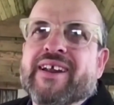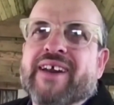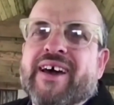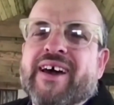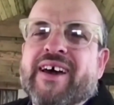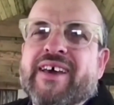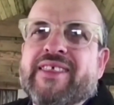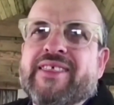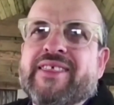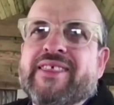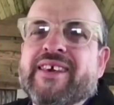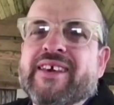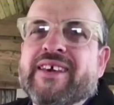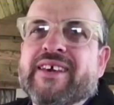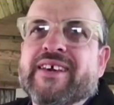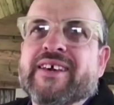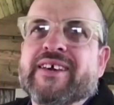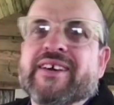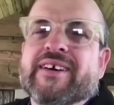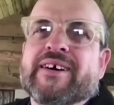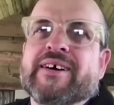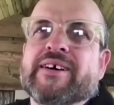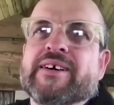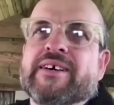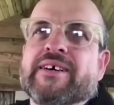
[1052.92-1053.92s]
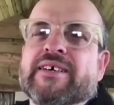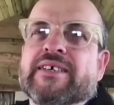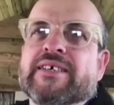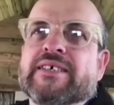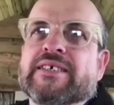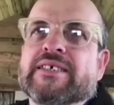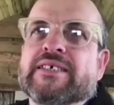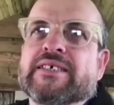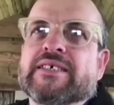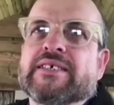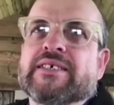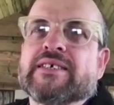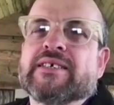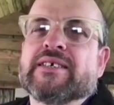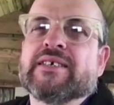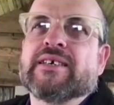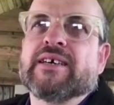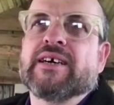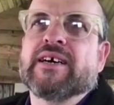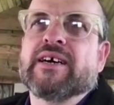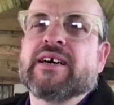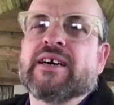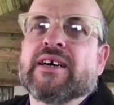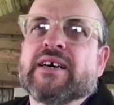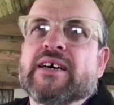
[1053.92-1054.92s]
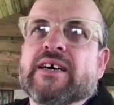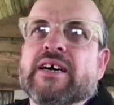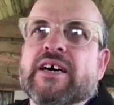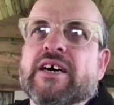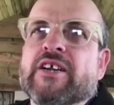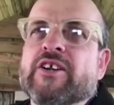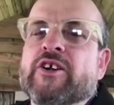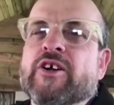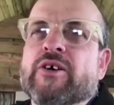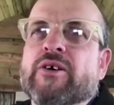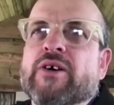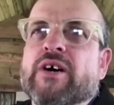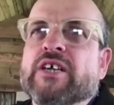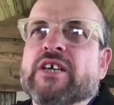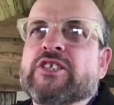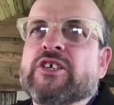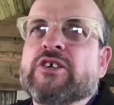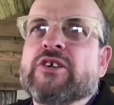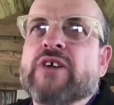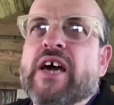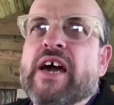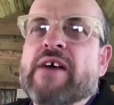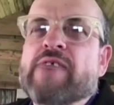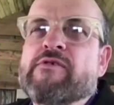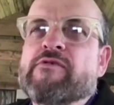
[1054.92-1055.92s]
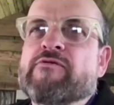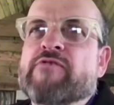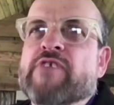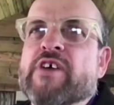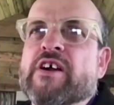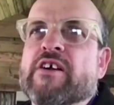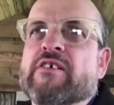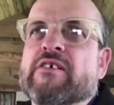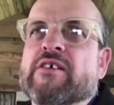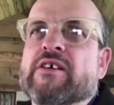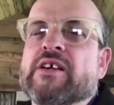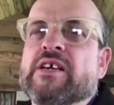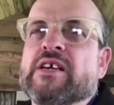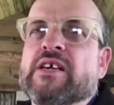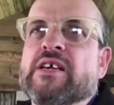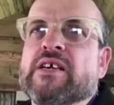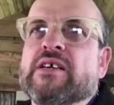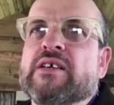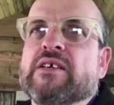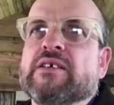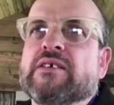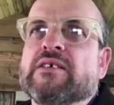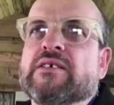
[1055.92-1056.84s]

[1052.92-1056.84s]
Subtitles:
I think, I don't know, I don't have a very